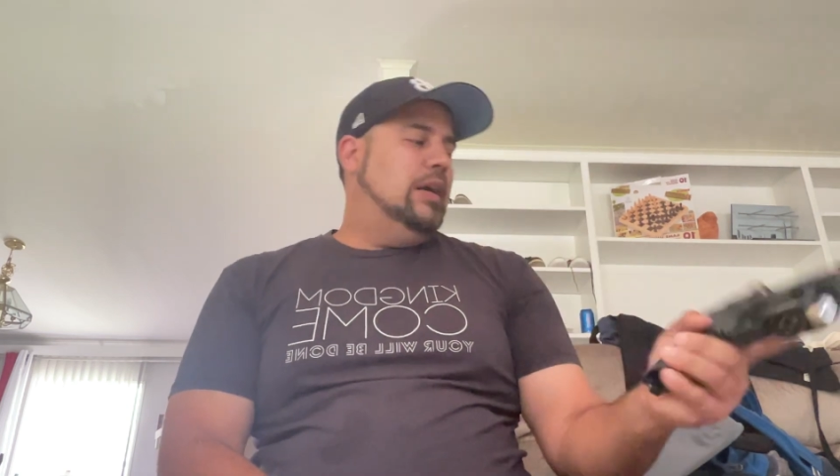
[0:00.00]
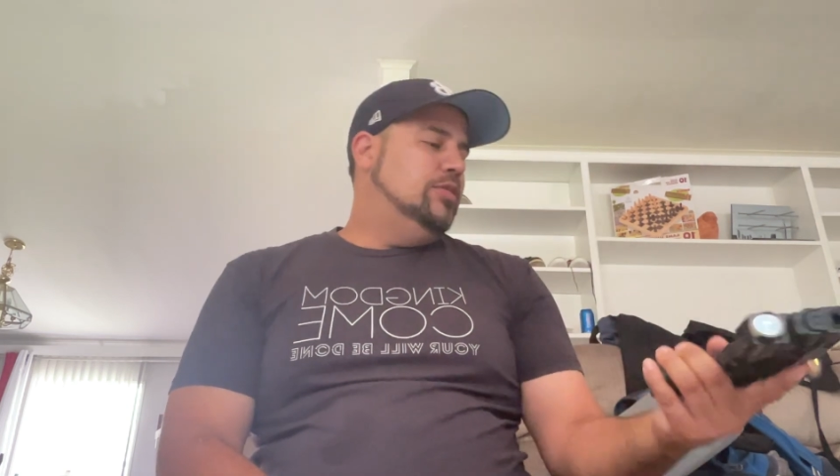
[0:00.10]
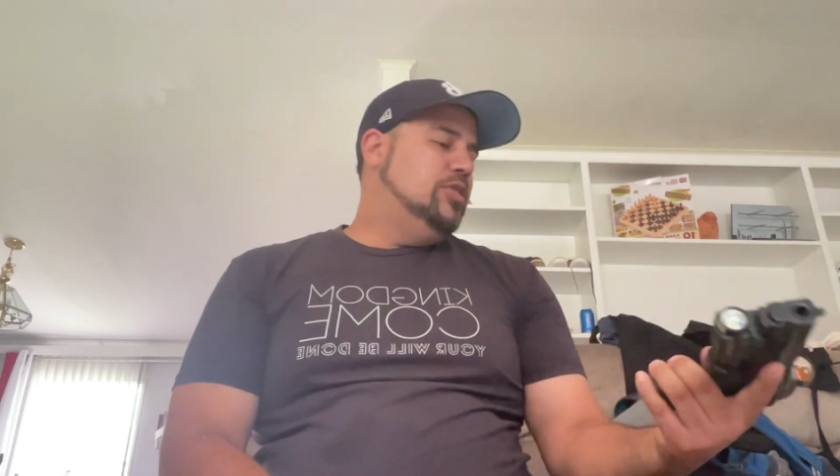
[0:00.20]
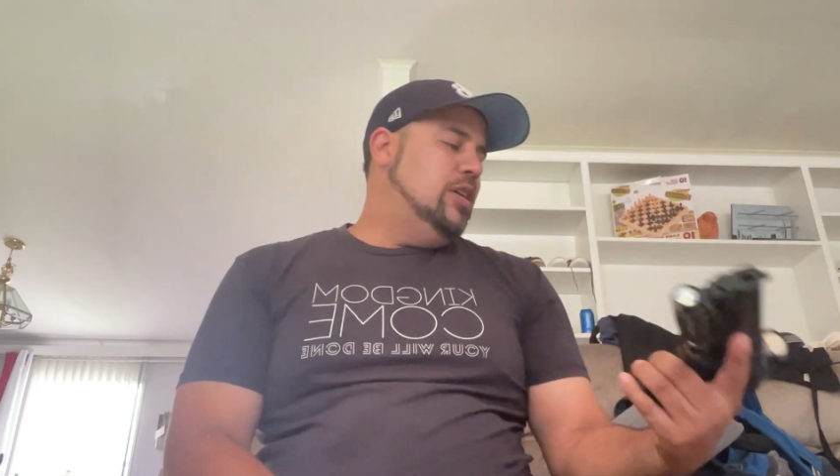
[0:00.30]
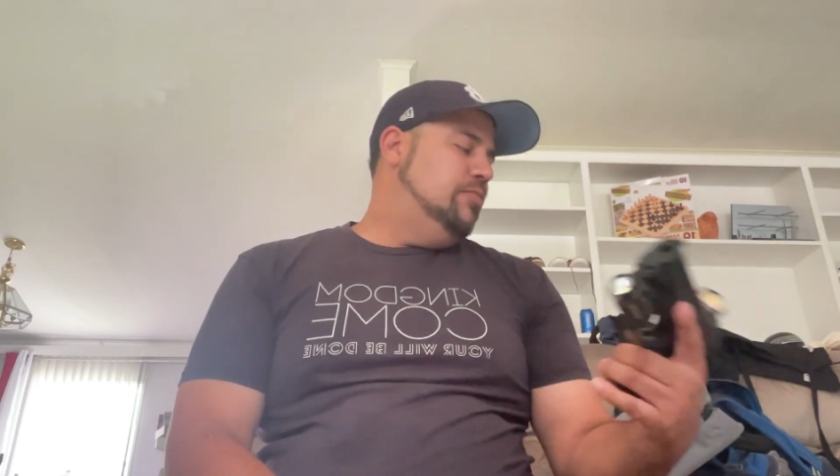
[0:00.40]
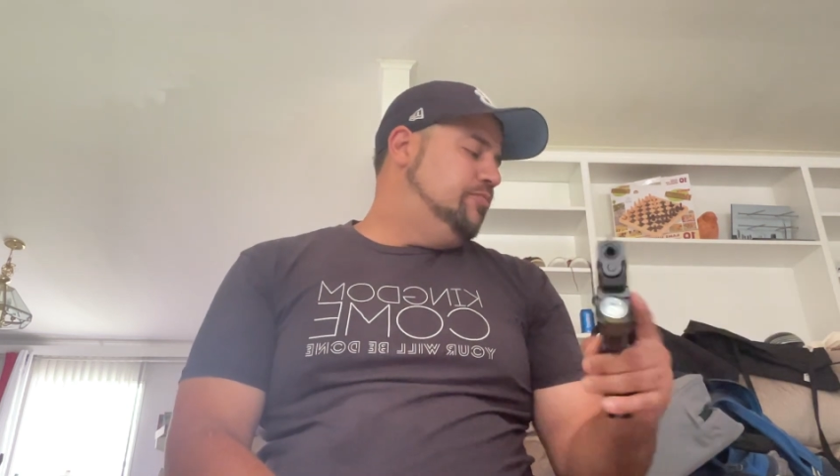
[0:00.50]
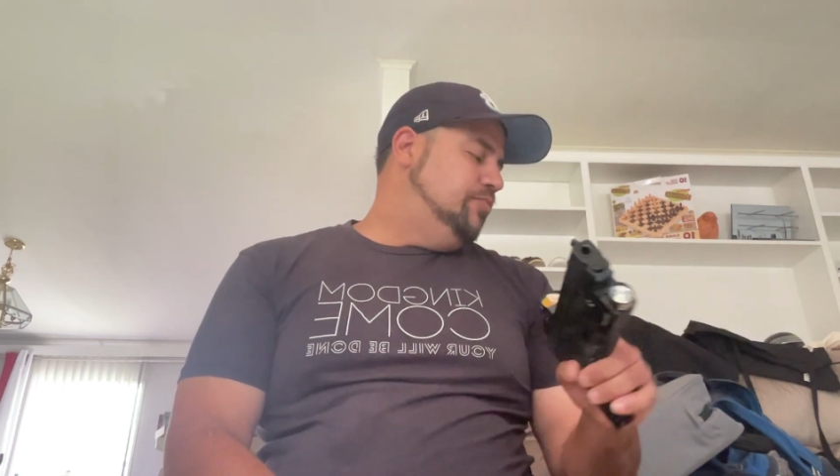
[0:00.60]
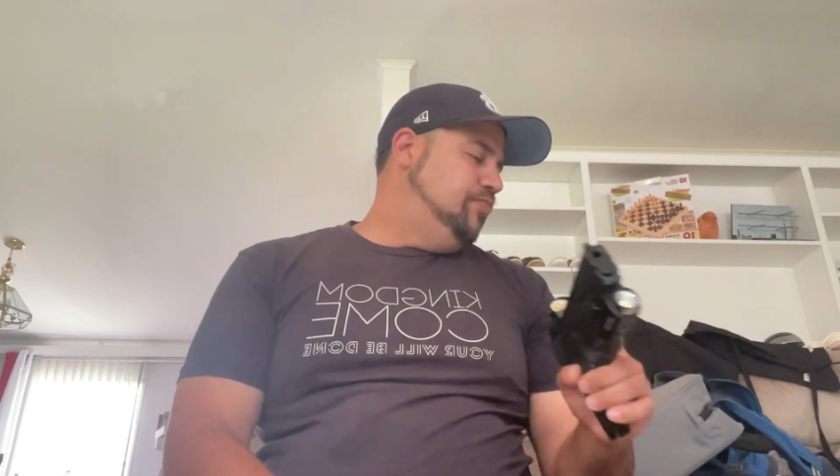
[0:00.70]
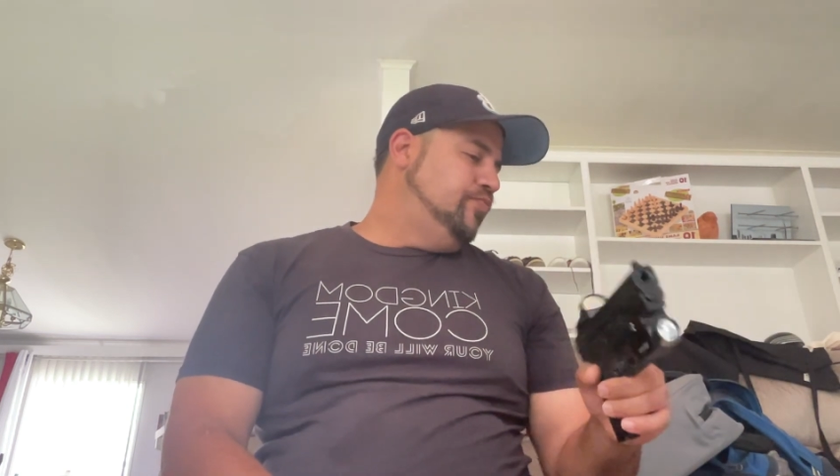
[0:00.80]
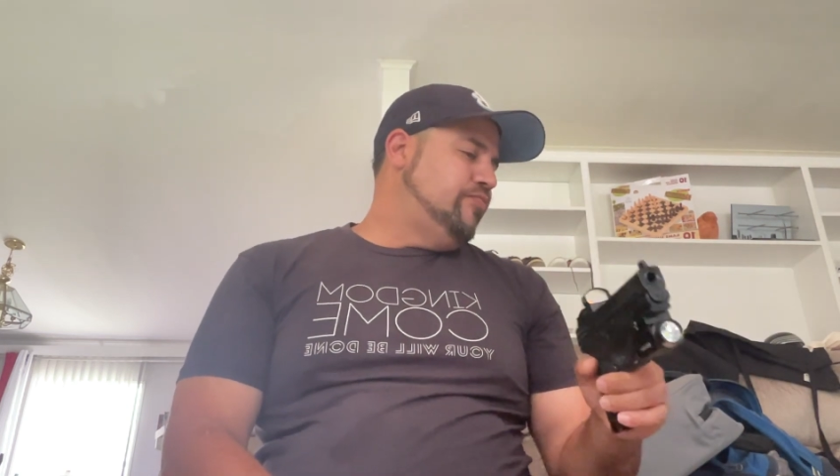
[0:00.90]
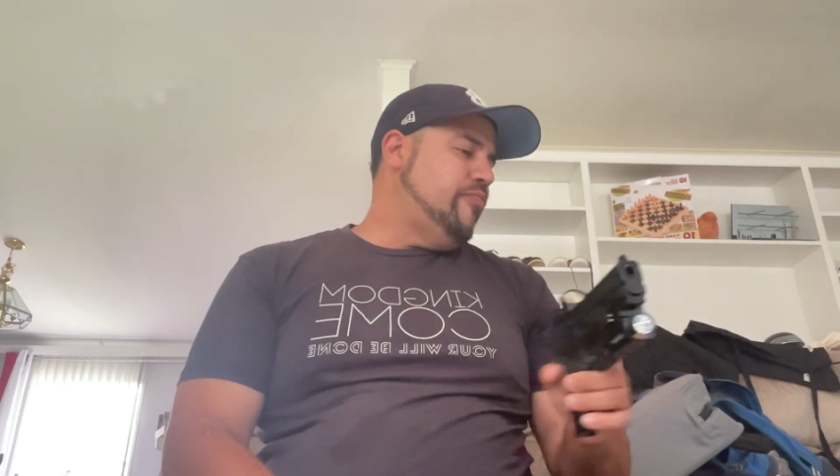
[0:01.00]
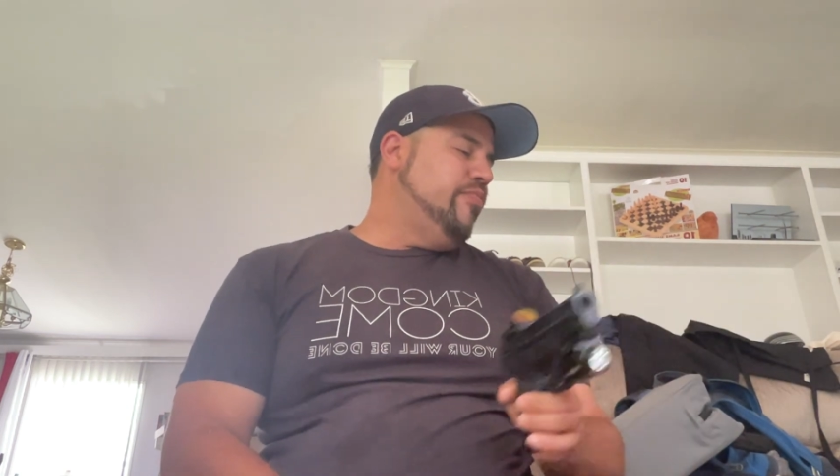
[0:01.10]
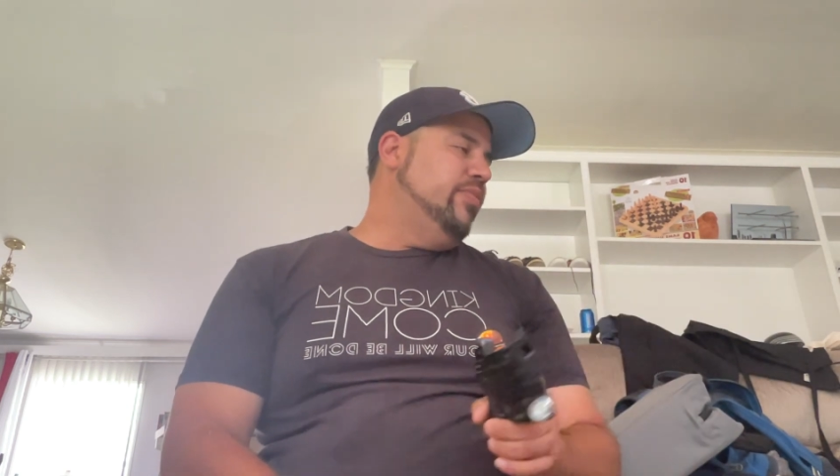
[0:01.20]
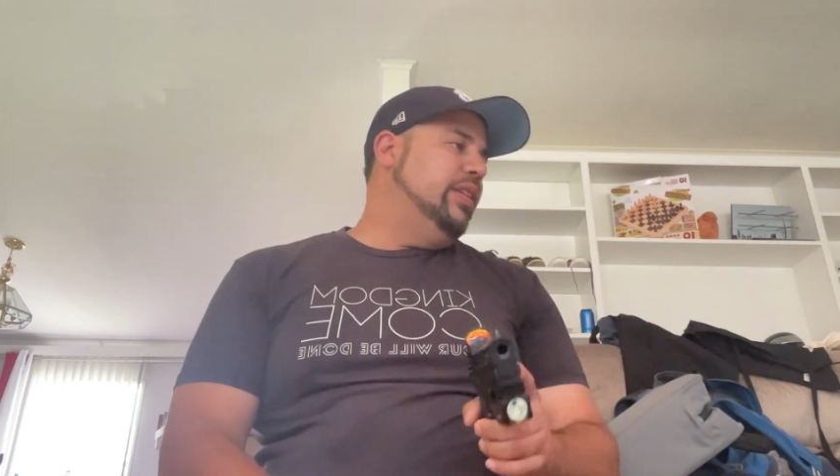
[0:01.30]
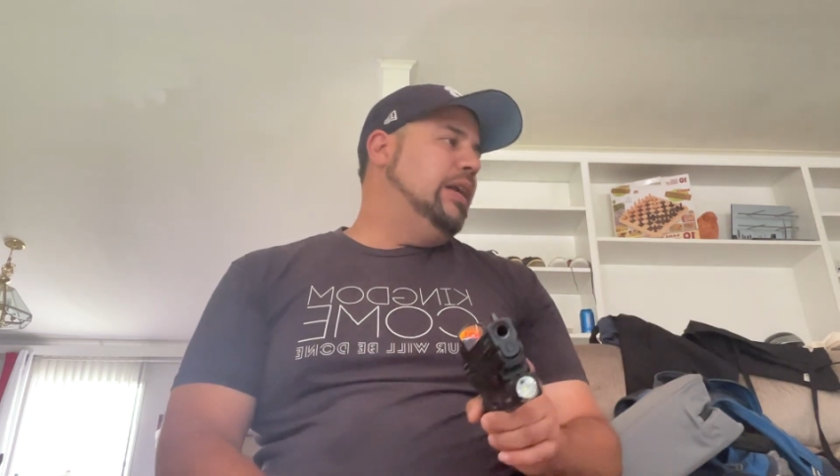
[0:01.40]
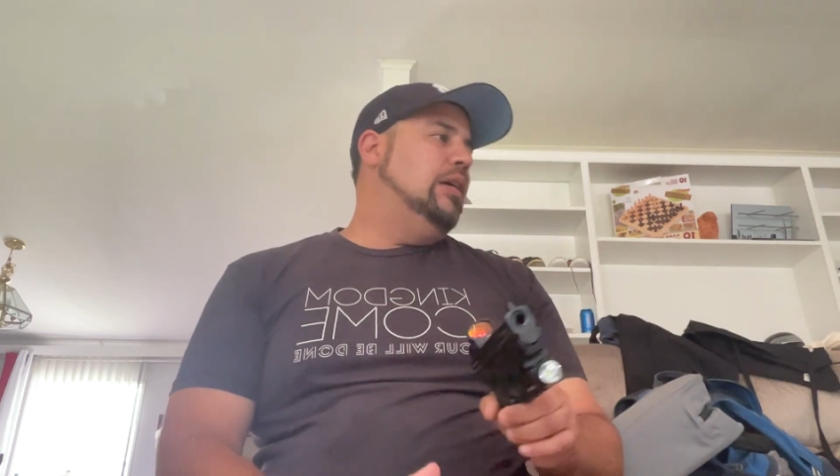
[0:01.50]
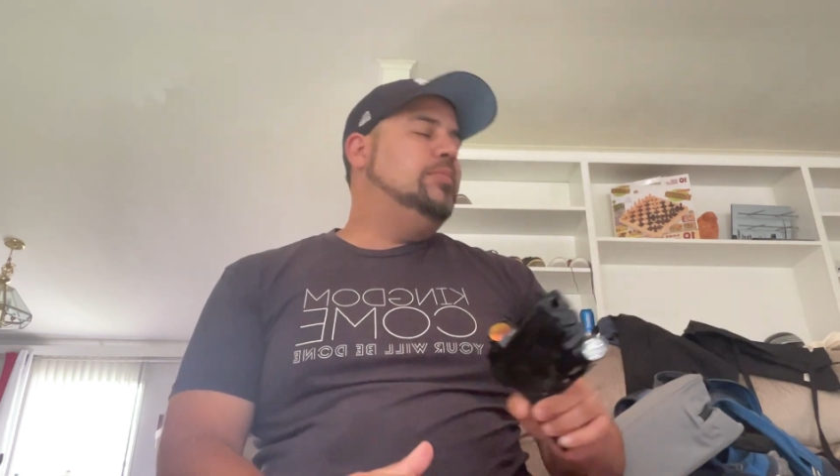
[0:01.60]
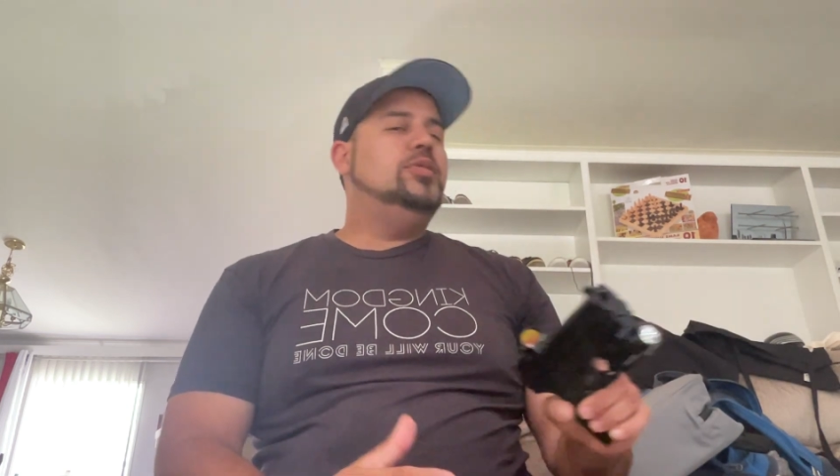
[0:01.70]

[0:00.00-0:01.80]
So I'm